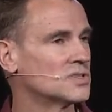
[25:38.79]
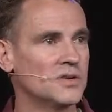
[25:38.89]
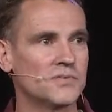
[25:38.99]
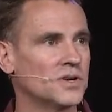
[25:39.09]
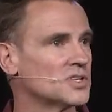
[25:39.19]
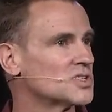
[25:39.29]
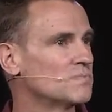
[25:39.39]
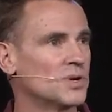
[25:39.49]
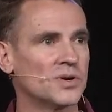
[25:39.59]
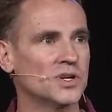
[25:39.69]
different
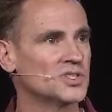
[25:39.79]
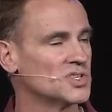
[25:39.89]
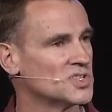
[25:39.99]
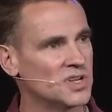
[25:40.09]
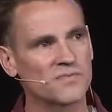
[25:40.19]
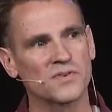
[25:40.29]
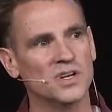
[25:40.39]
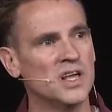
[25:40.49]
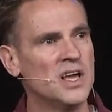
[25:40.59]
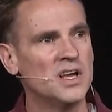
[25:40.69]
experiences,
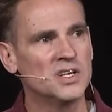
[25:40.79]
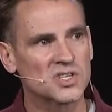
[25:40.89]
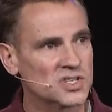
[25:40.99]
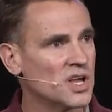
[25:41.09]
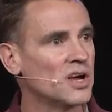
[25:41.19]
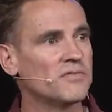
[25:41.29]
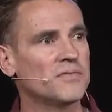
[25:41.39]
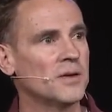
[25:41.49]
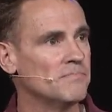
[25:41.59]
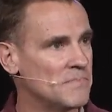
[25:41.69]
different stuff
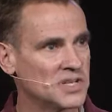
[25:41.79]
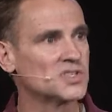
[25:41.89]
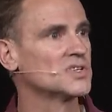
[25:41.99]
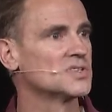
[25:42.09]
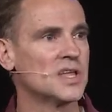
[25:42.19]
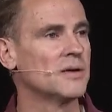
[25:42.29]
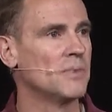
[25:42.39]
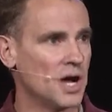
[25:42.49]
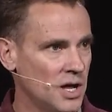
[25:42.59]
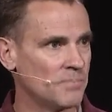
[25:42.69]
that messes them
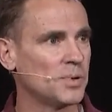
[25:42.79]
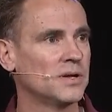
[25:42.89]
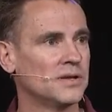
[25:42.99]
up,